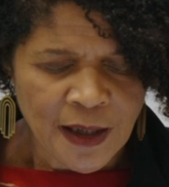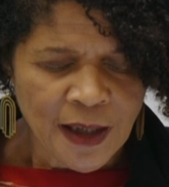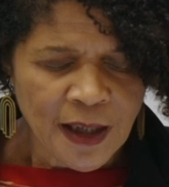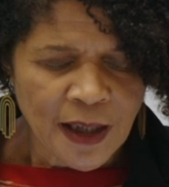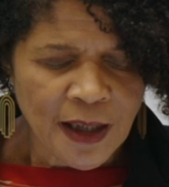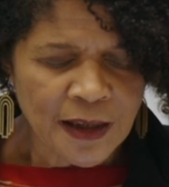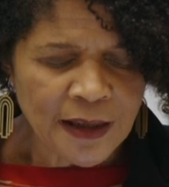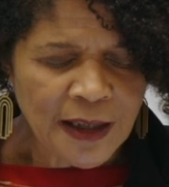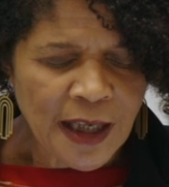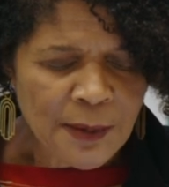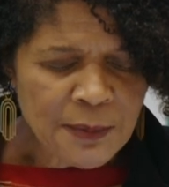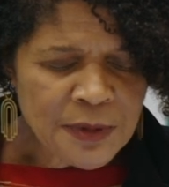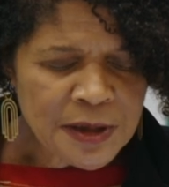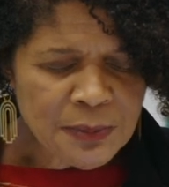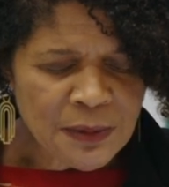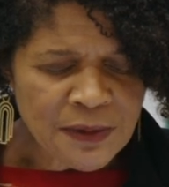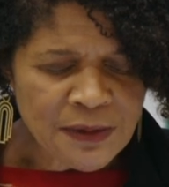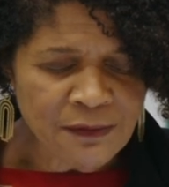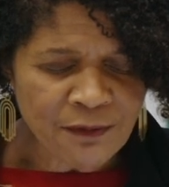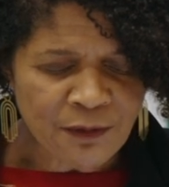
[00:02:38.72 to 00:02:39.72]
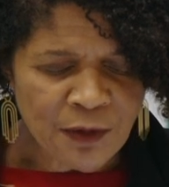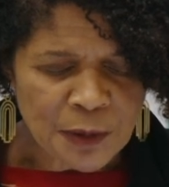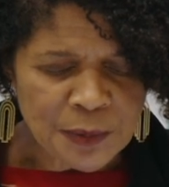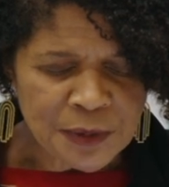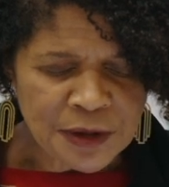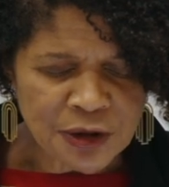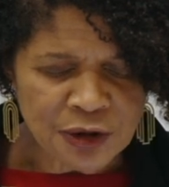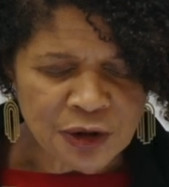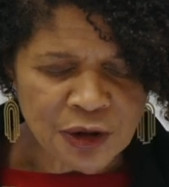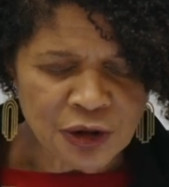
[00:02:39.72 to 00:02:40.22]
And Hammersmith and Fulham's
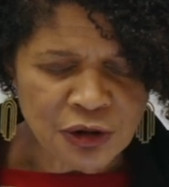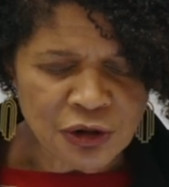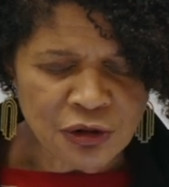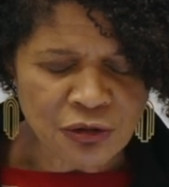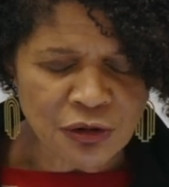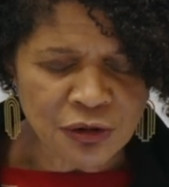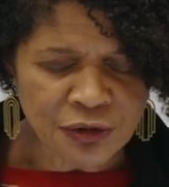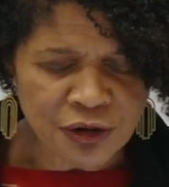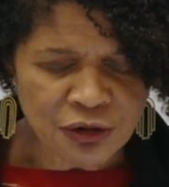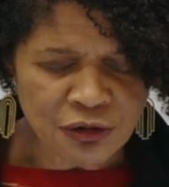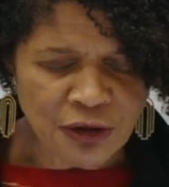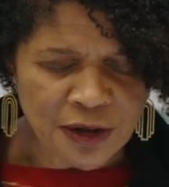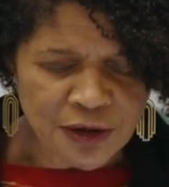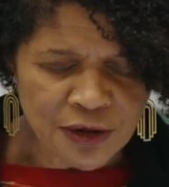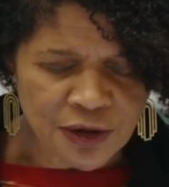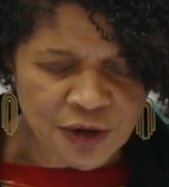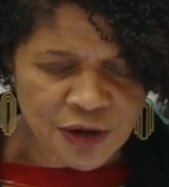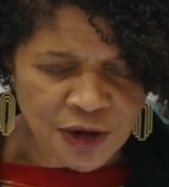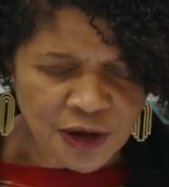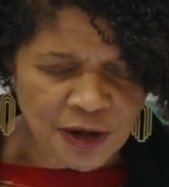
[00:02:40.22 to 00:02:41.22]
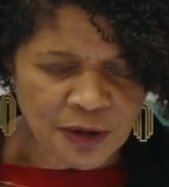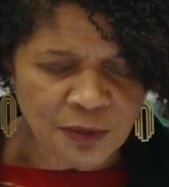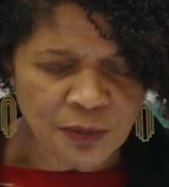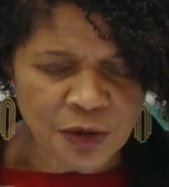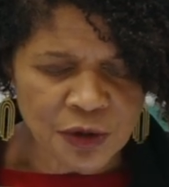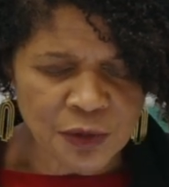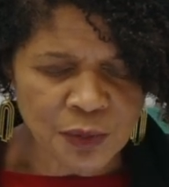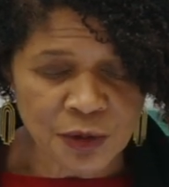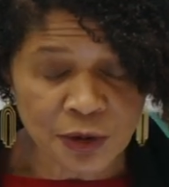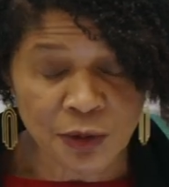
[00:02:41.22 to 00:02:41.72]
industrial strategy,
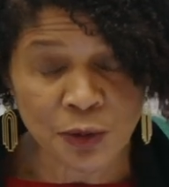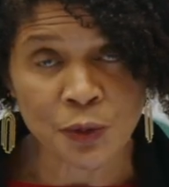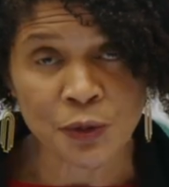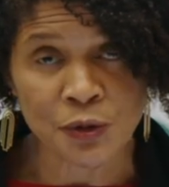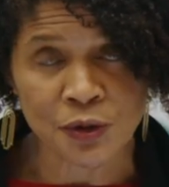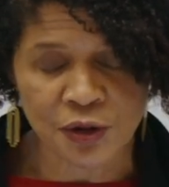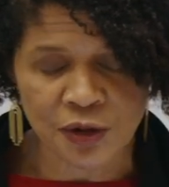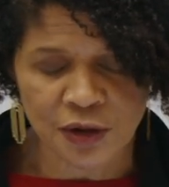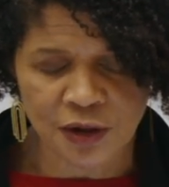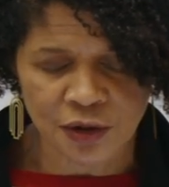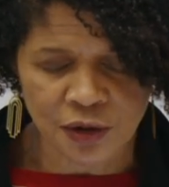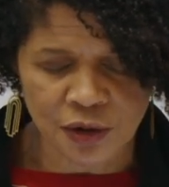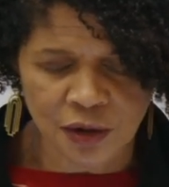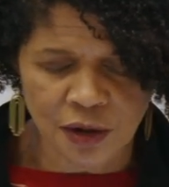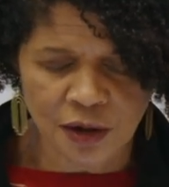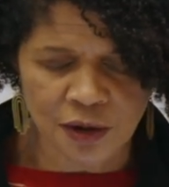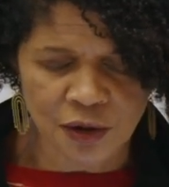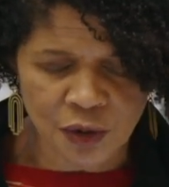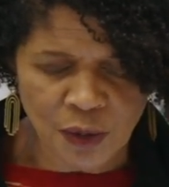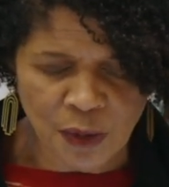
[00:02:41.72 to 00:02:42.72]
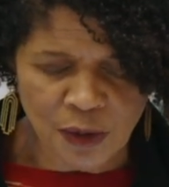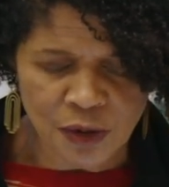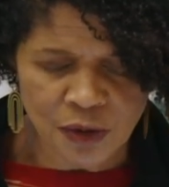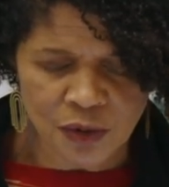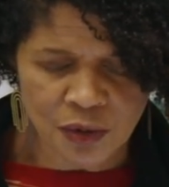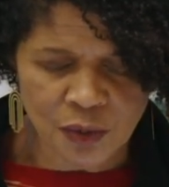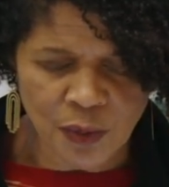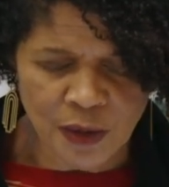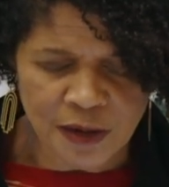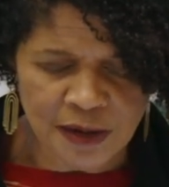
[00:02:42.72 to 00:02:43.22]
which was launched in, in
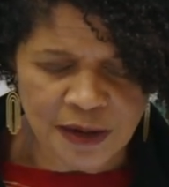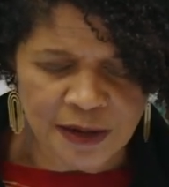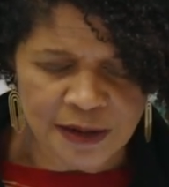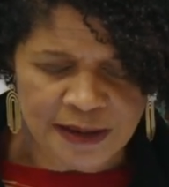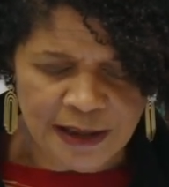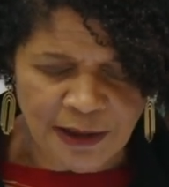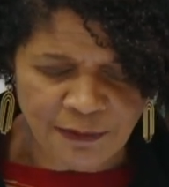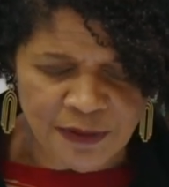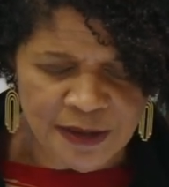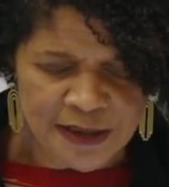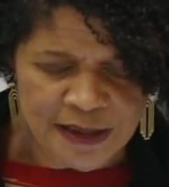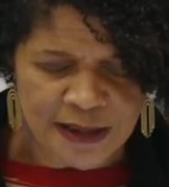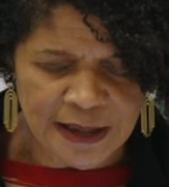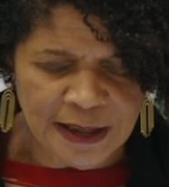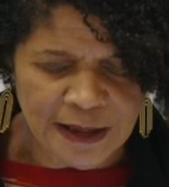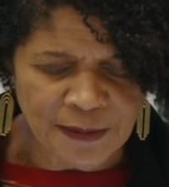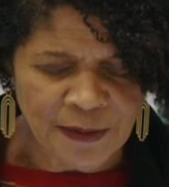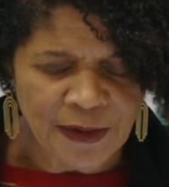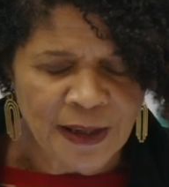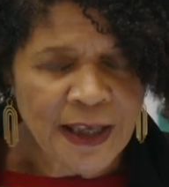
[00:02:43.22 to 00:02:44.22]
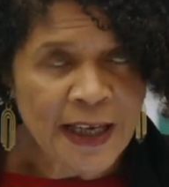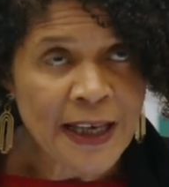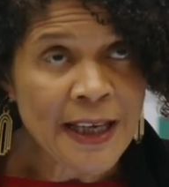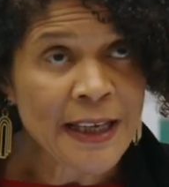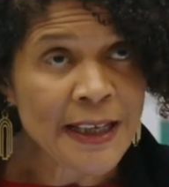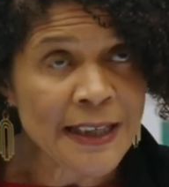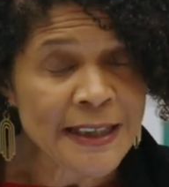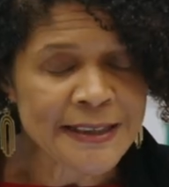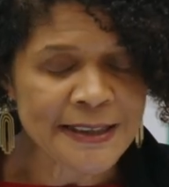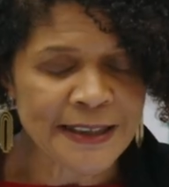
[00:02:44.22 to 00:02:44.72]
2017,
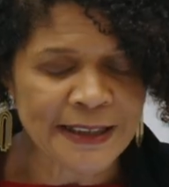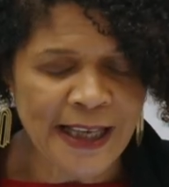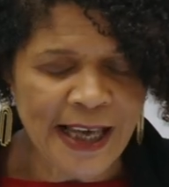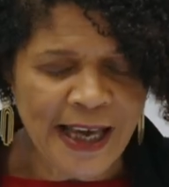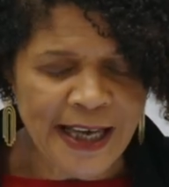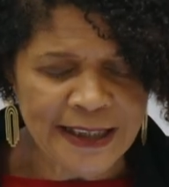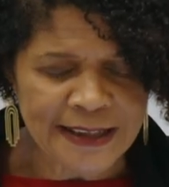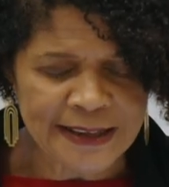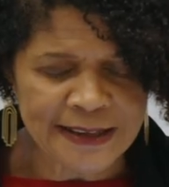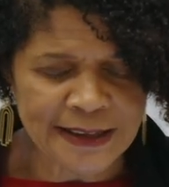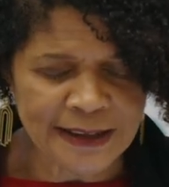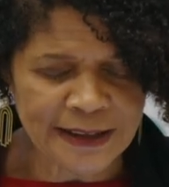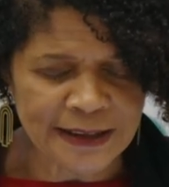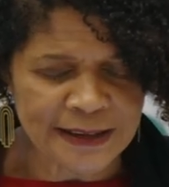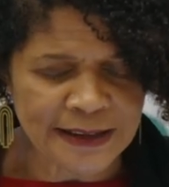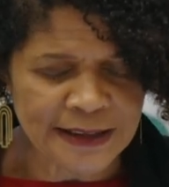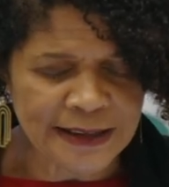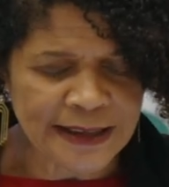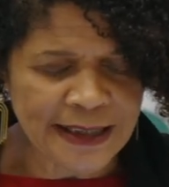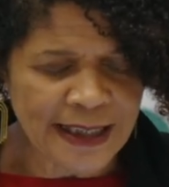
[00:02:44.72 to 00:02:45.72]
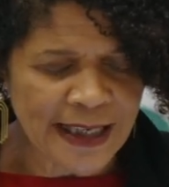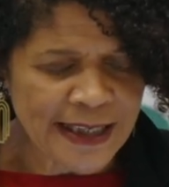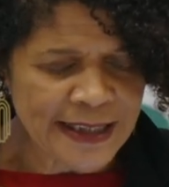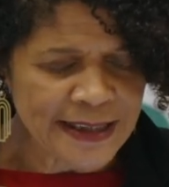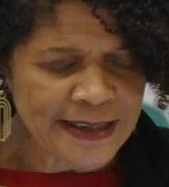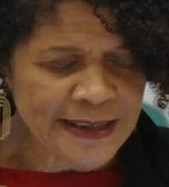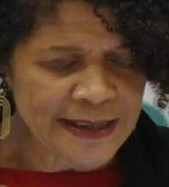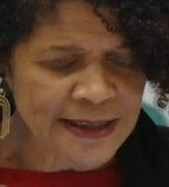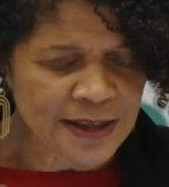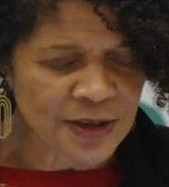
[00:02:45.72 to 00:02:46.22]
is an excellent case
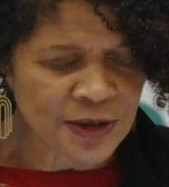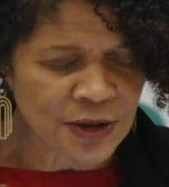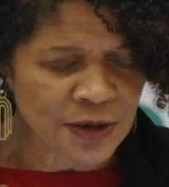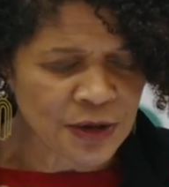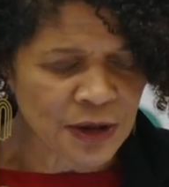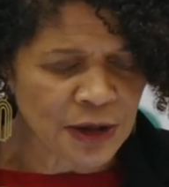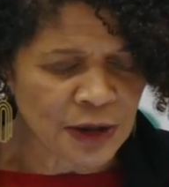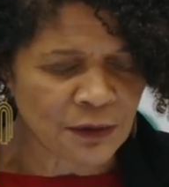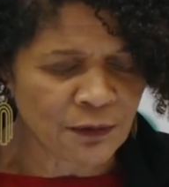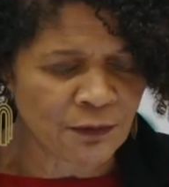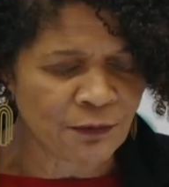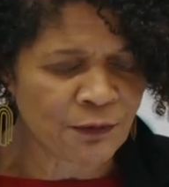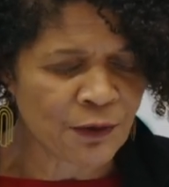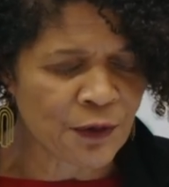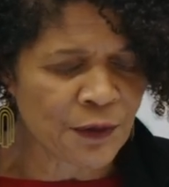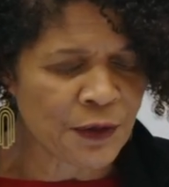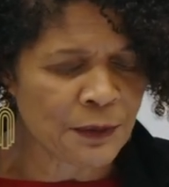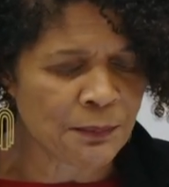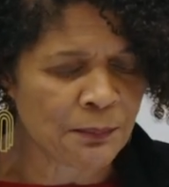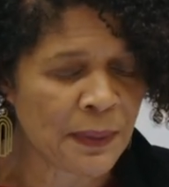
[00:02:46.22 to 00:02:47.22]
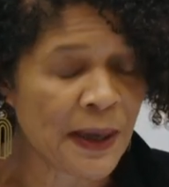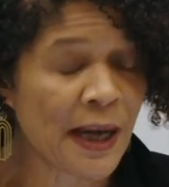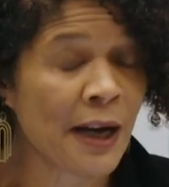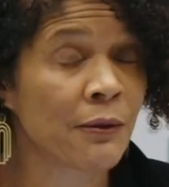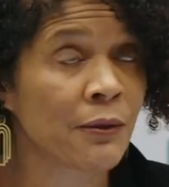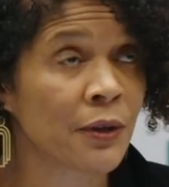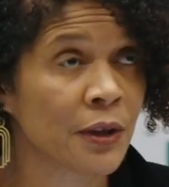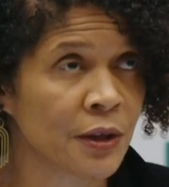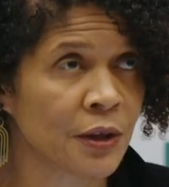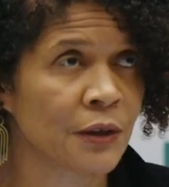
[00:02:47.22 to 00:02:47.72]
study for the
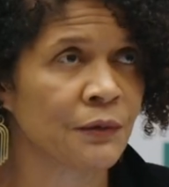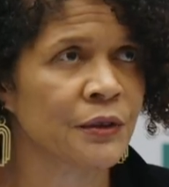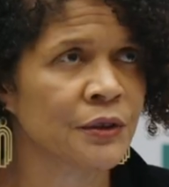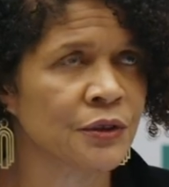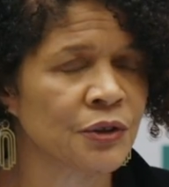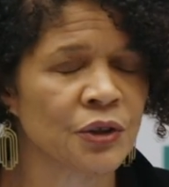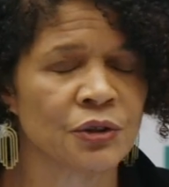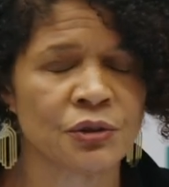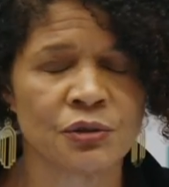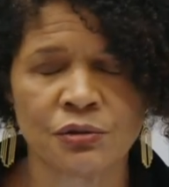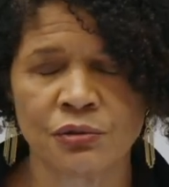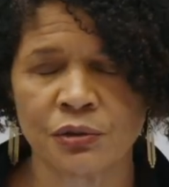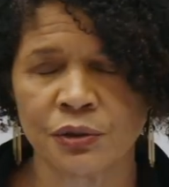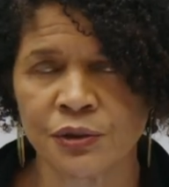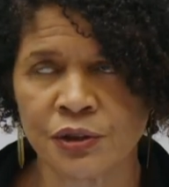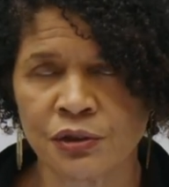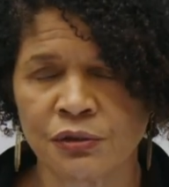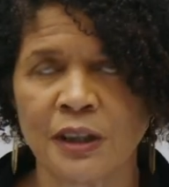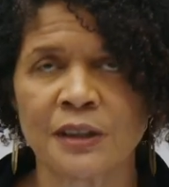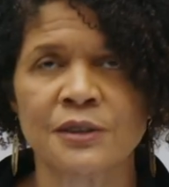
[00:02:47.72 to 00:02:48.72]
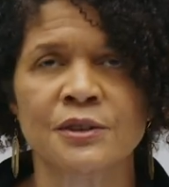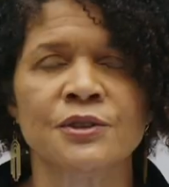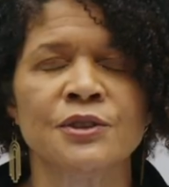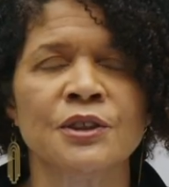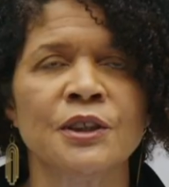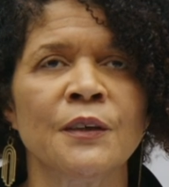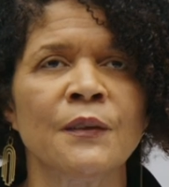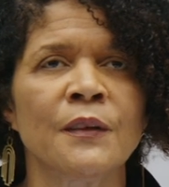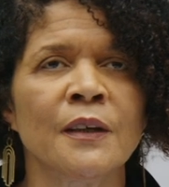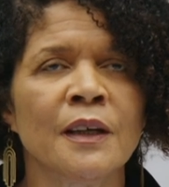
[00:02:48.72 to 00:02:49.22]
power of industrial
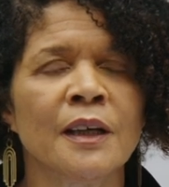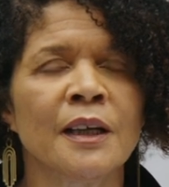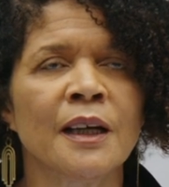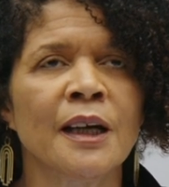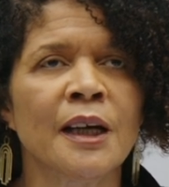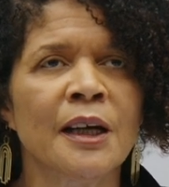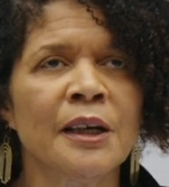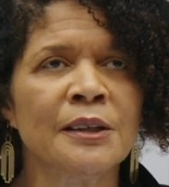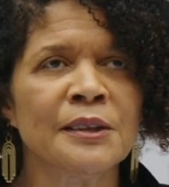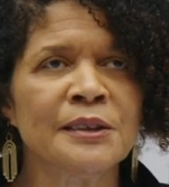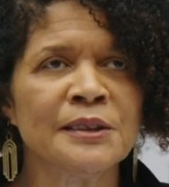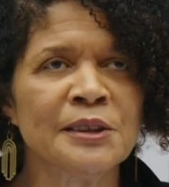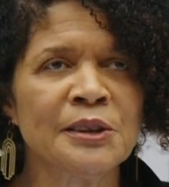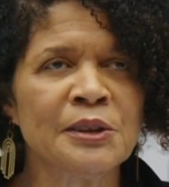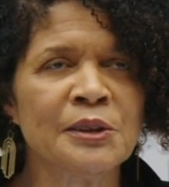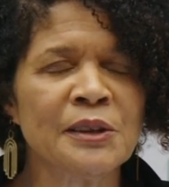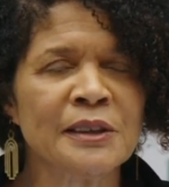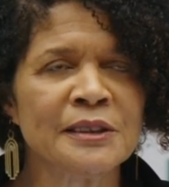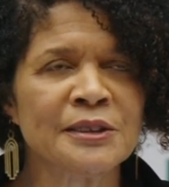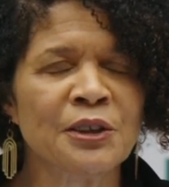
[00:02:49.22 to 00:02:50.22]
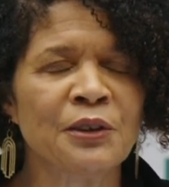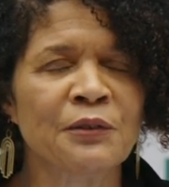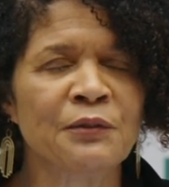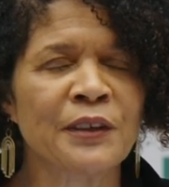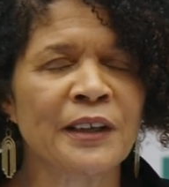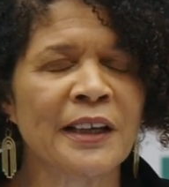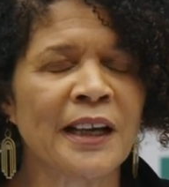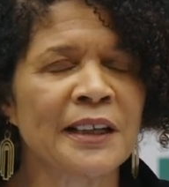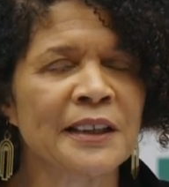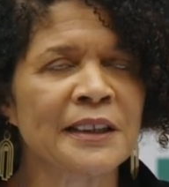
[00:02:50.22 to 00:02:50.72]
strategy. And you know, let's not
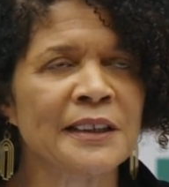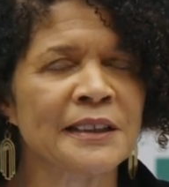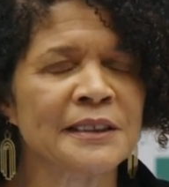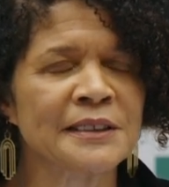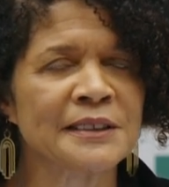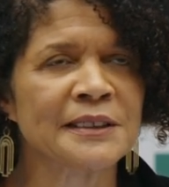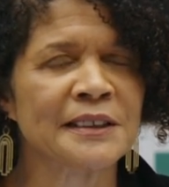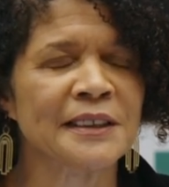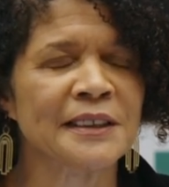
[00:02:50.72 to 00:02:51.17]
forget it is,